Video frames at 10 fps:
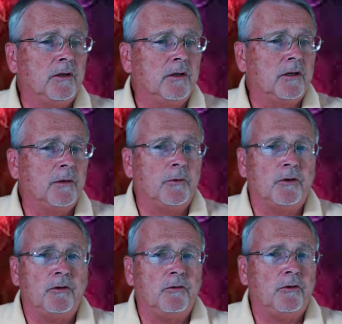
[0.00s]
Come on,
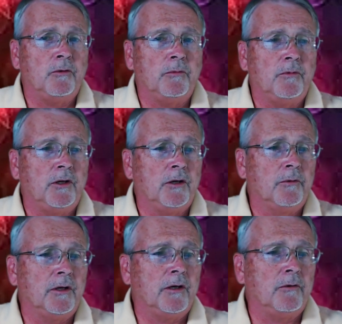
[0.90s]
YouTube. Here we
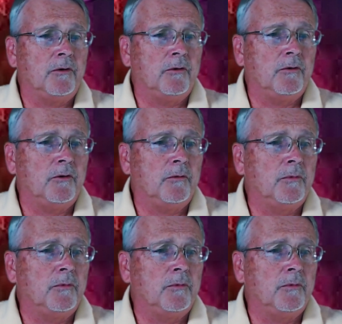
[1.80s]
go, YouTube.